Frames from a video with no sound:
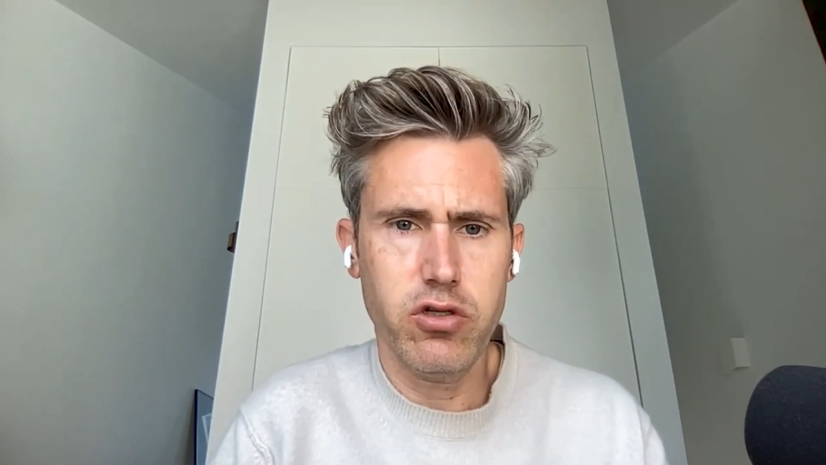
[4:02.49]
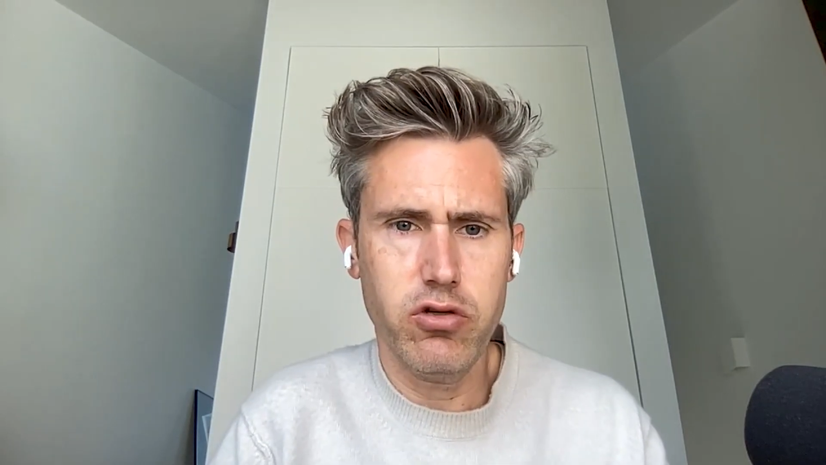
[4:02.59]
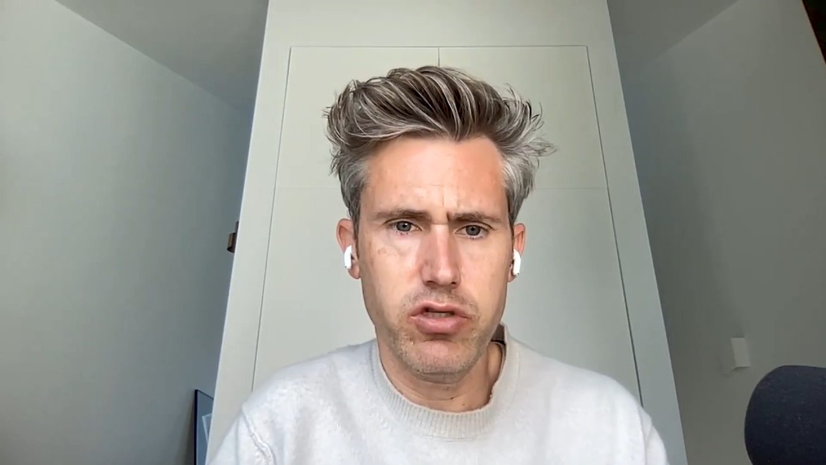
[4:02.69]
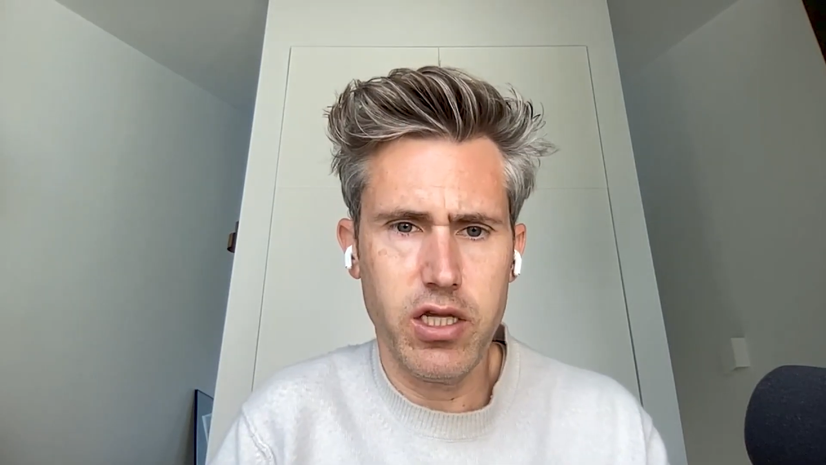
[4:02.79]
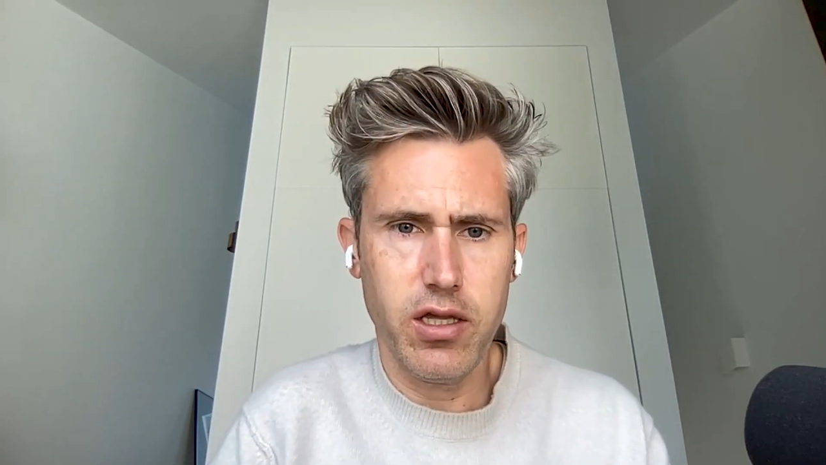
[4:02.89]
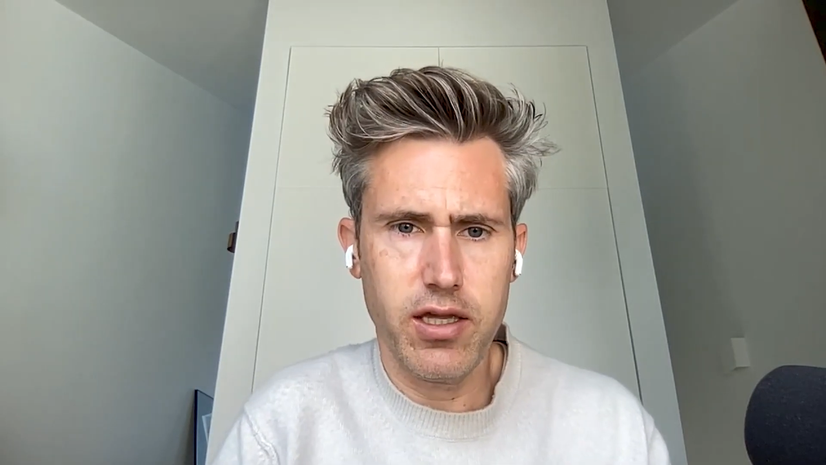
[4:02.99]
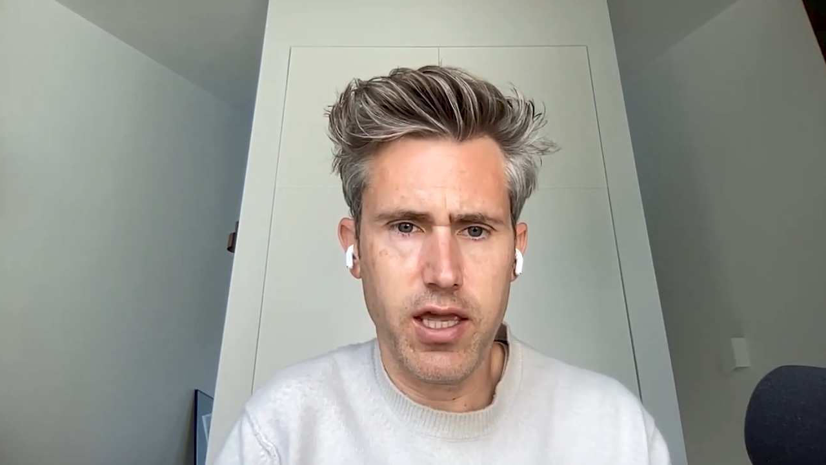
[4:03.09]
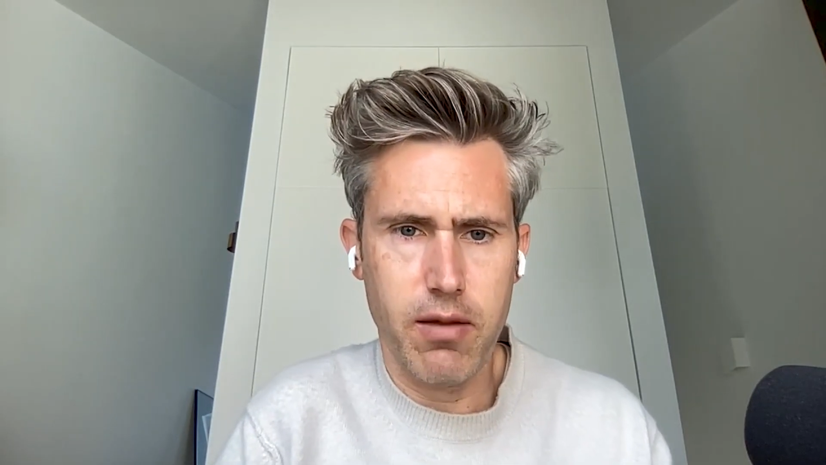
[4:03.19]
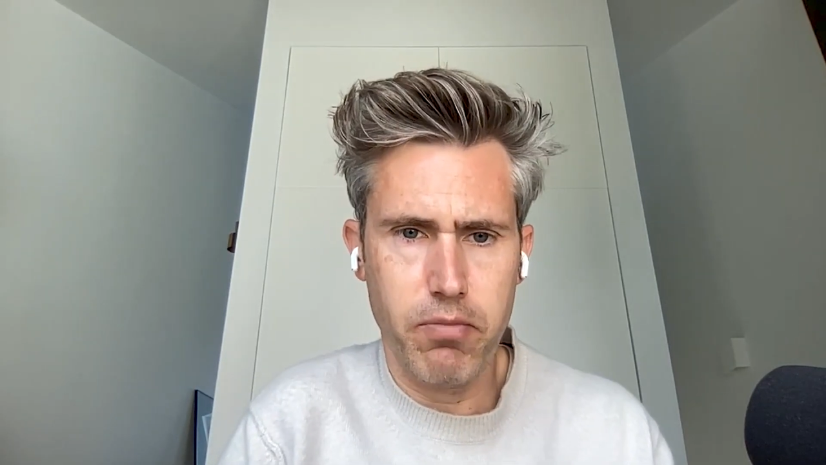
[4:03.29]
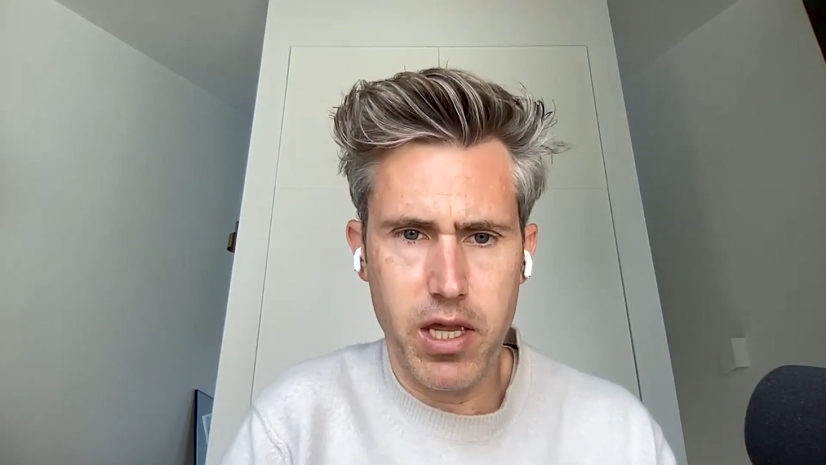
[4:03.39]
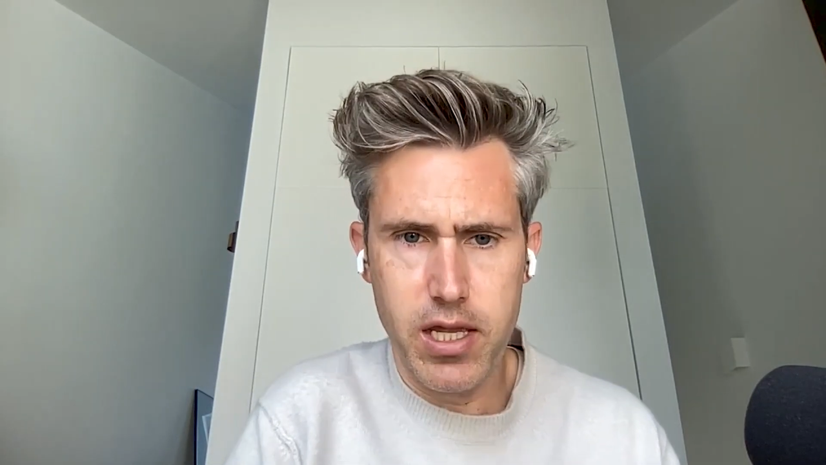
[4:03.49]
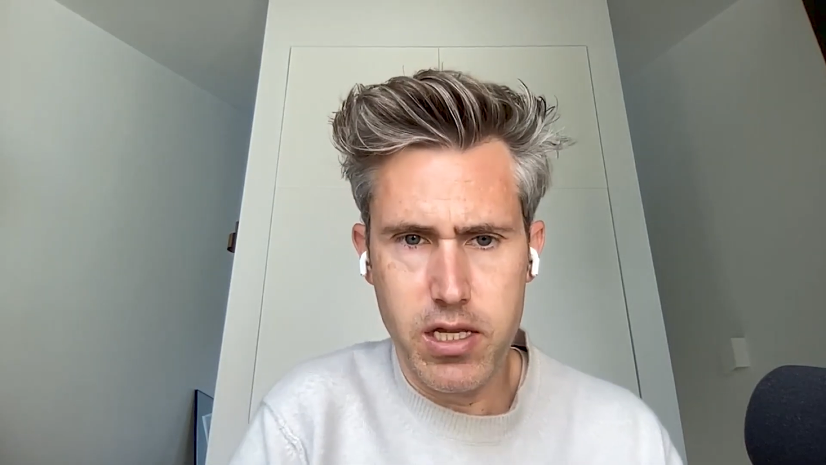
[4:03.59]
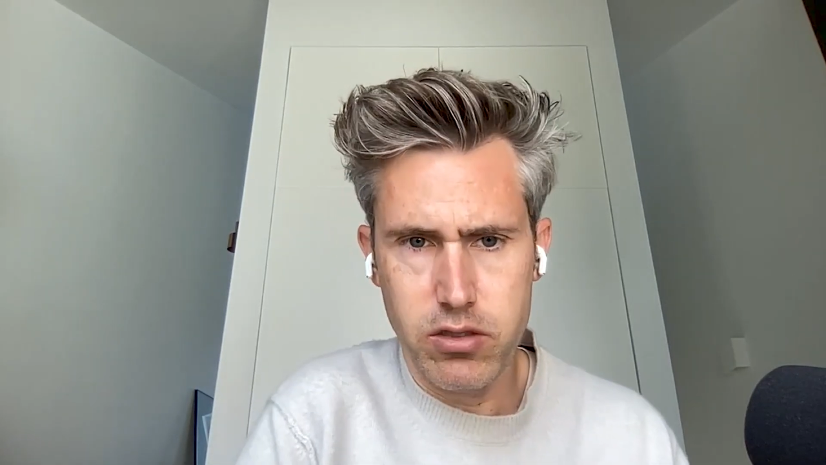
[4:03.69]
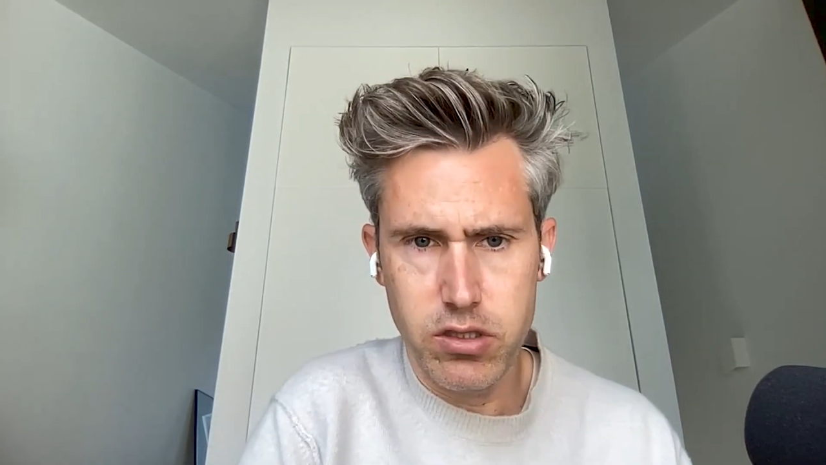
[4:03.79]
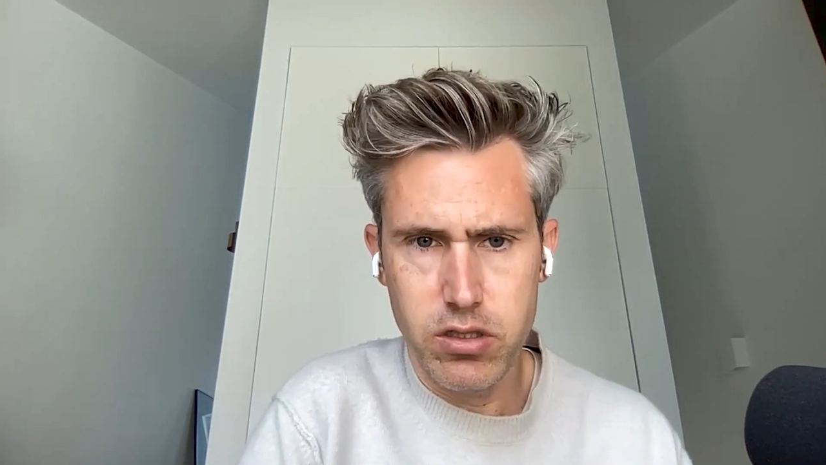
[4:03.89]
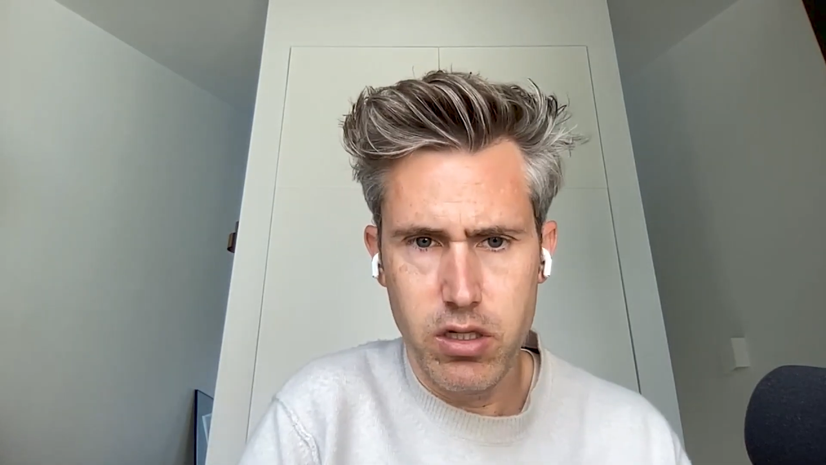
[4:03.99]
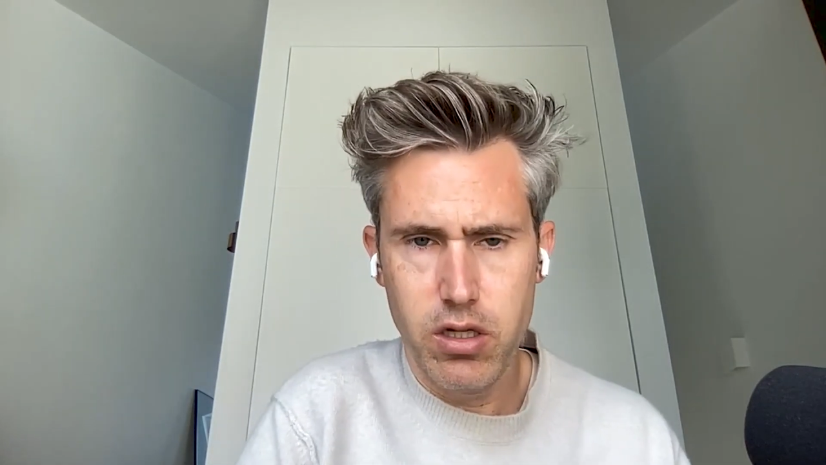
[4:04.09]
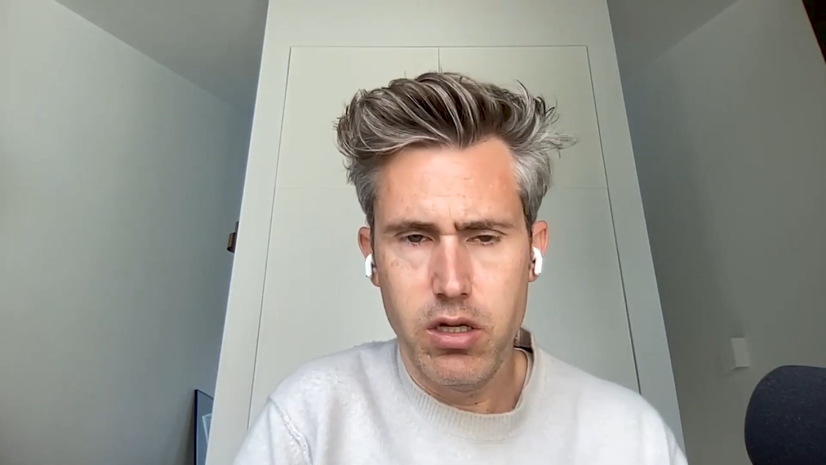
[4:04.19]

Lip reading: using campaigns